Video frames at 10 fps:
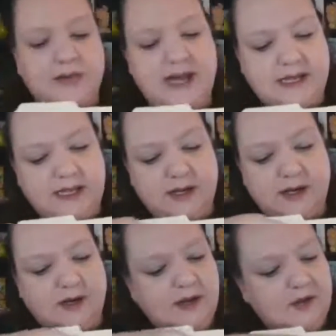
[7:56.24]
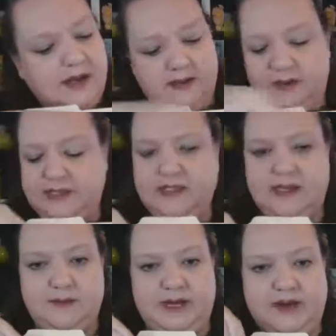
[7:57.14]
Back here, you can't really see
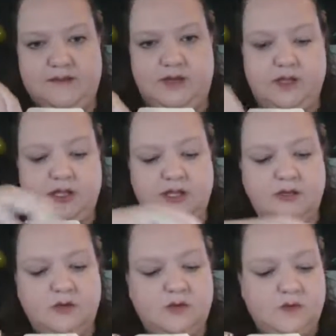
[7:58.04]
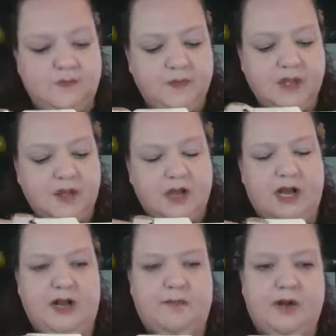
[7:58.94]
it, but I have a glue.
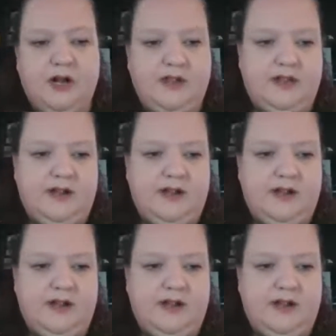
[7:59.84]
Part of